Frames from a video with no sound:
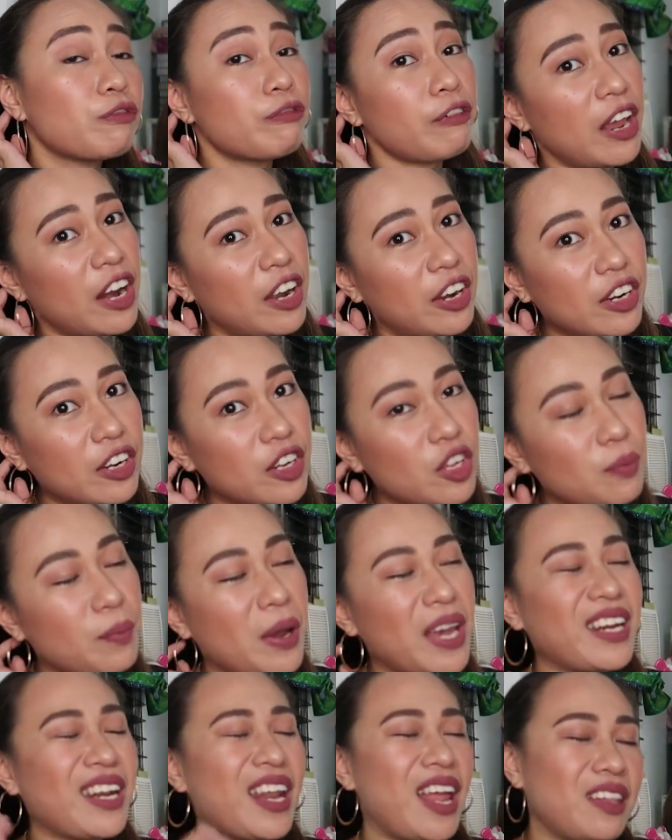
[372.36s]
fair, you
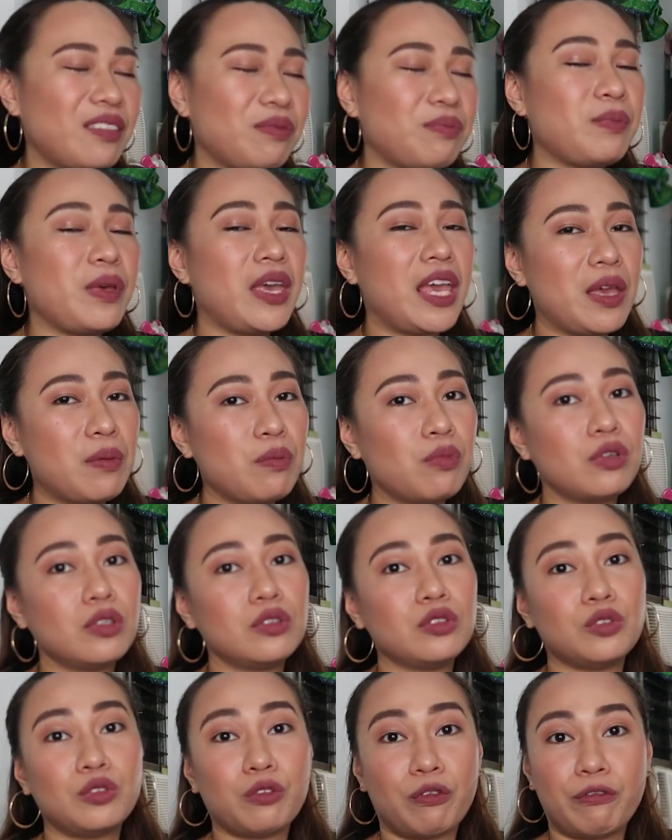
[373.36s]
might not be
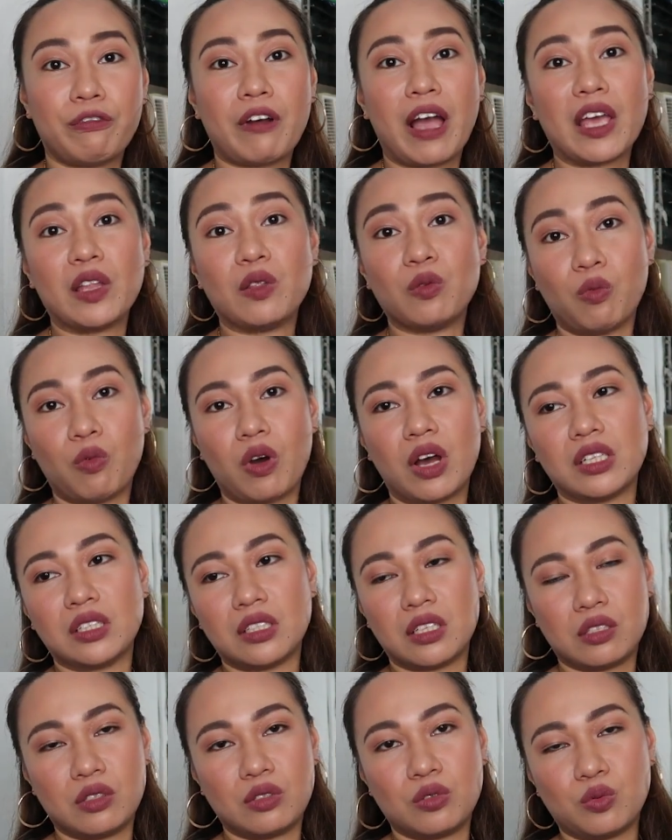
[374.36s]
able to find
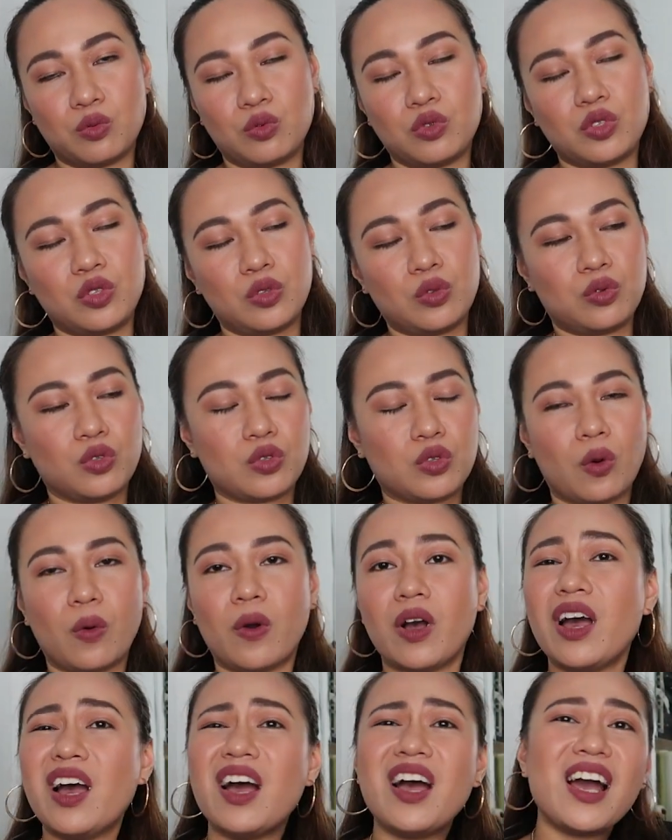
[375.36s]
one that suits you.
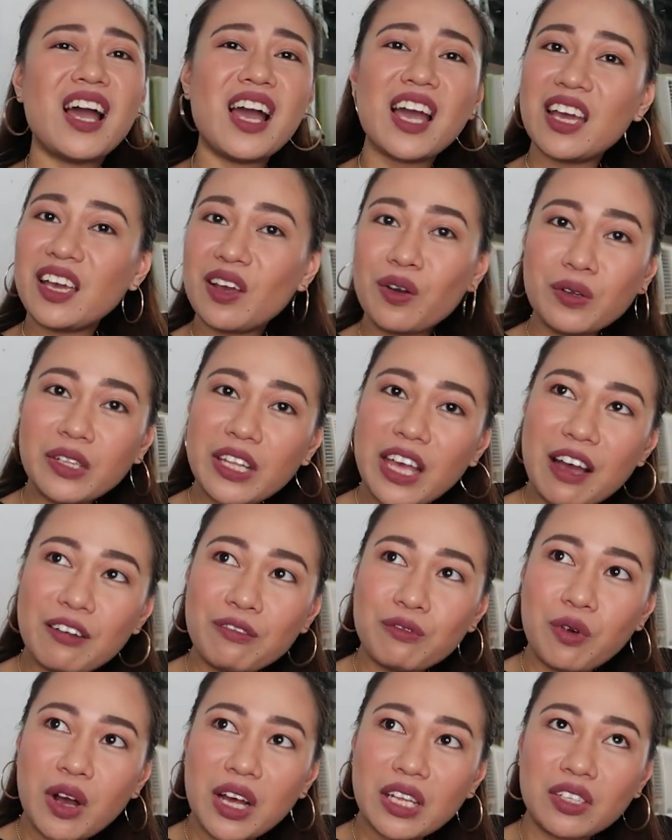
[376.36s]
So I only
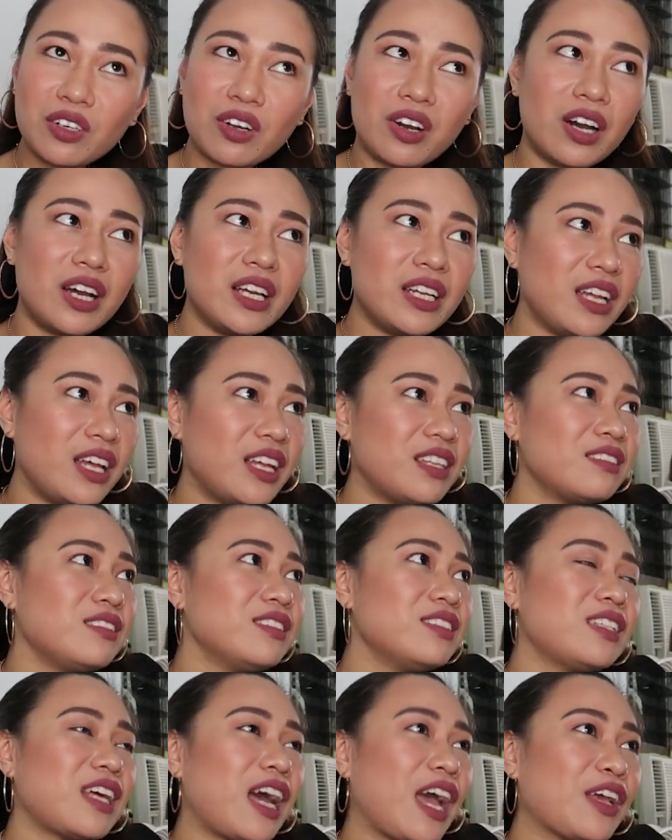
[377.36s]
have one con
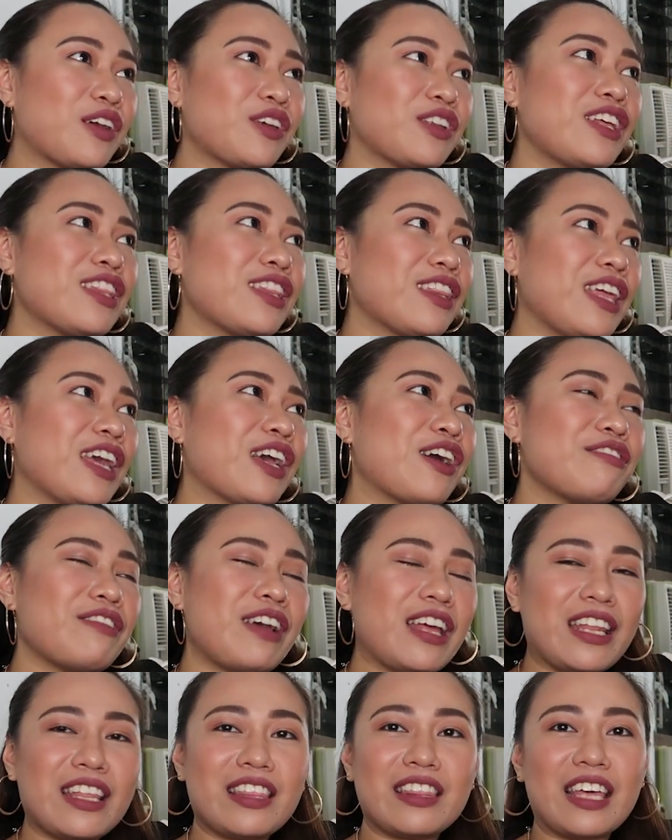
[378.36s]
and I couldn't think of
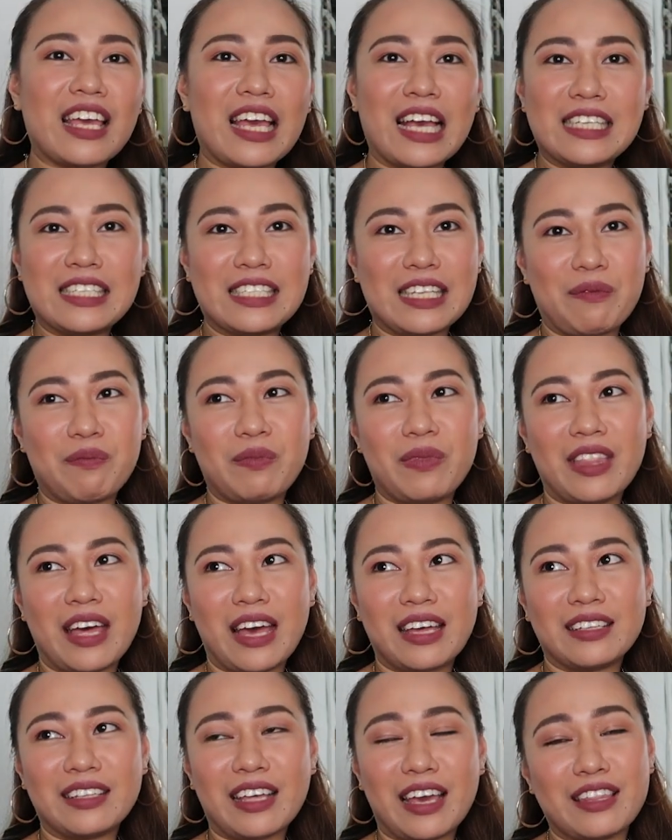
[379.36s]
anything except
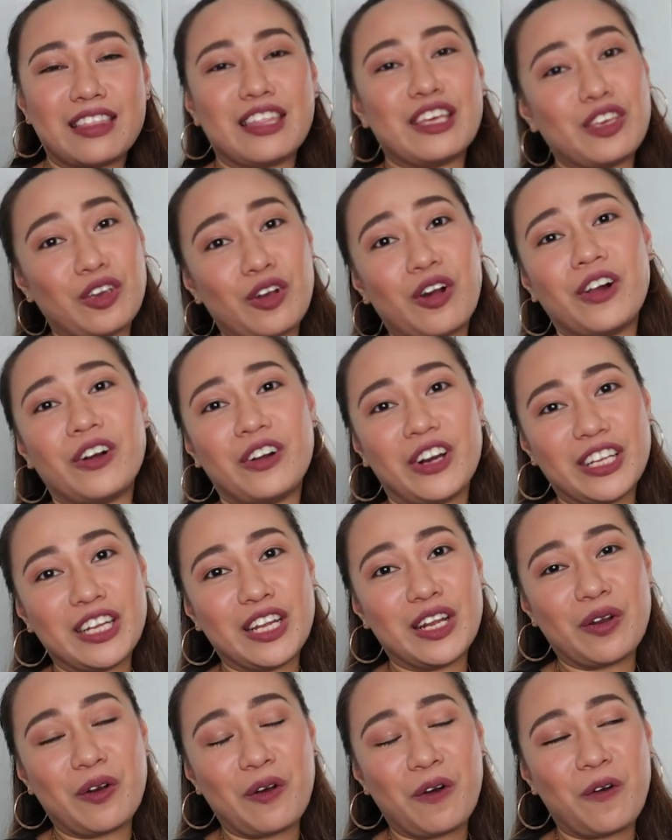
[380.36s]
that I think you
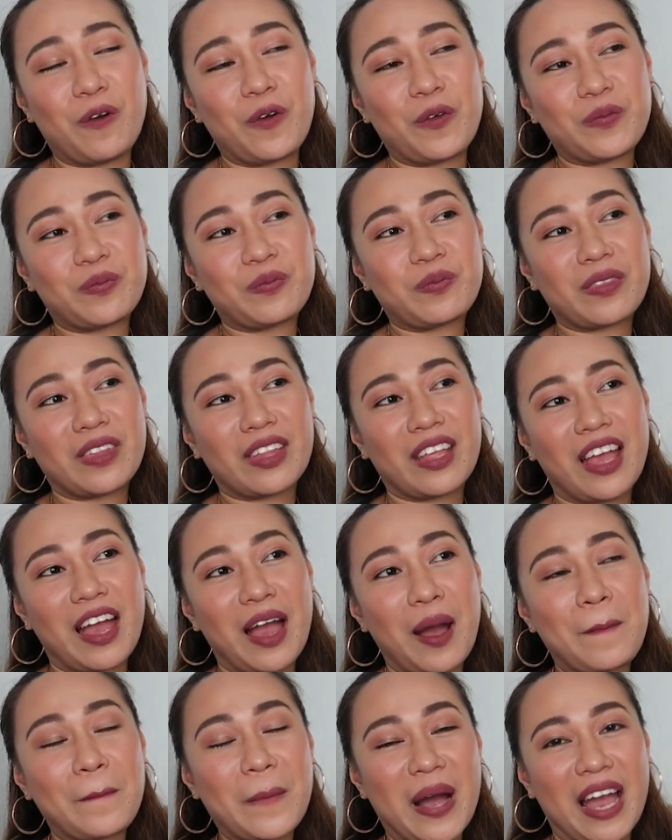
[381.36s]
already know
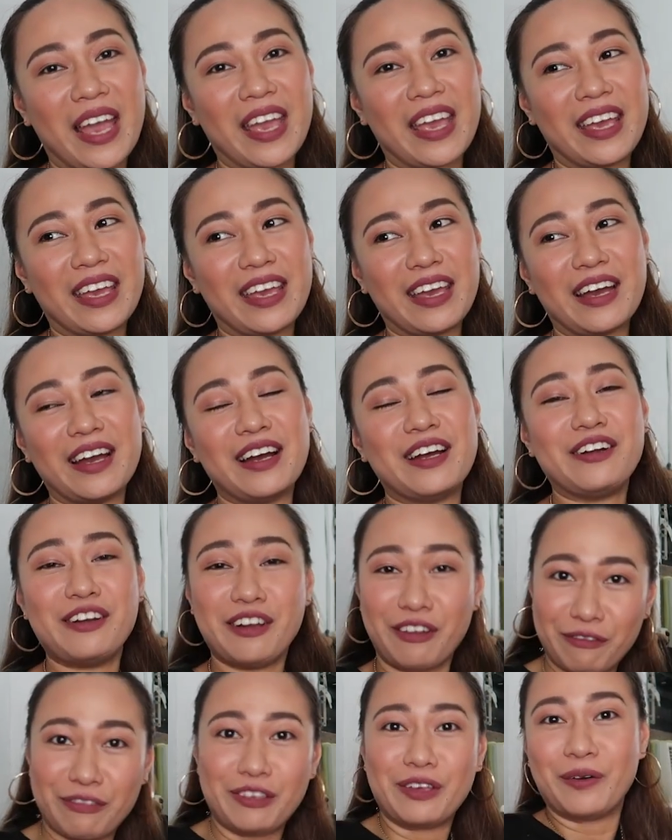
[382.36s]
my
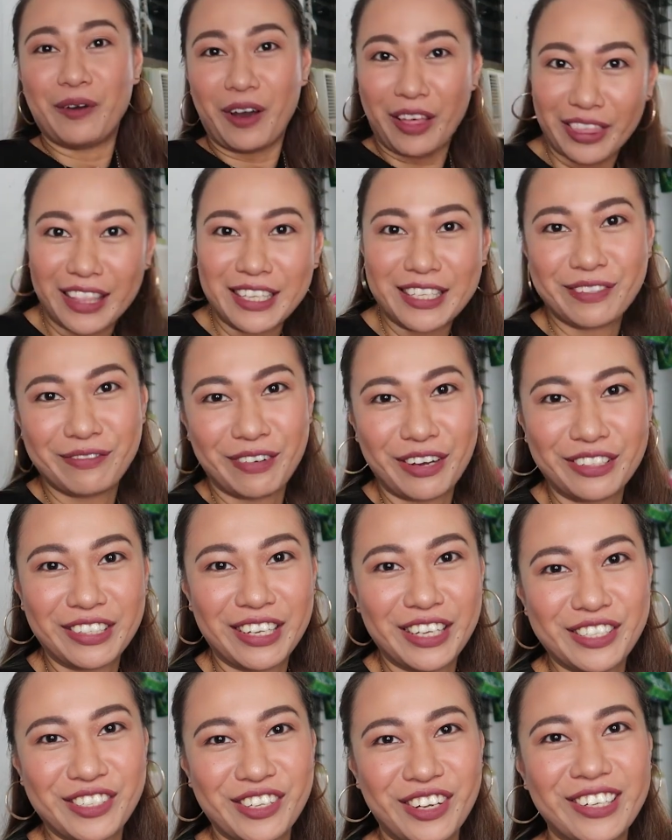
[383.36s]
review on this
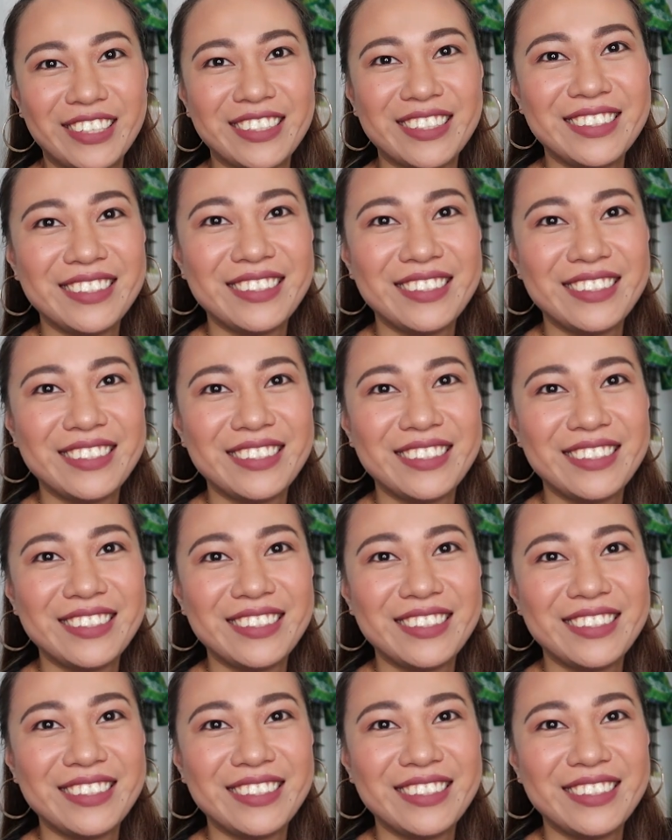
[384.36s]
foundation.